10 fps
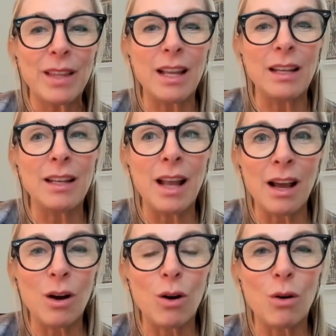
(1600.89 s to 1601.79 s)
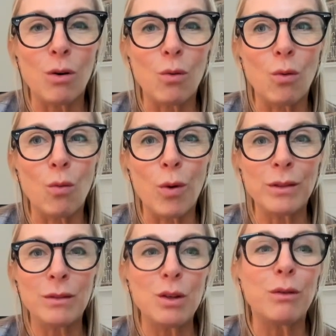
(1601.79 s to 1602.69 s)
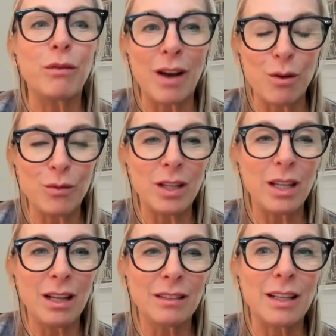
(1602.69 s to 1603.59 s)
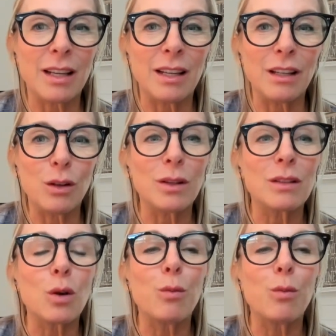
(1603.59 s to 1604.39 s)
And now once you found the healing, you get so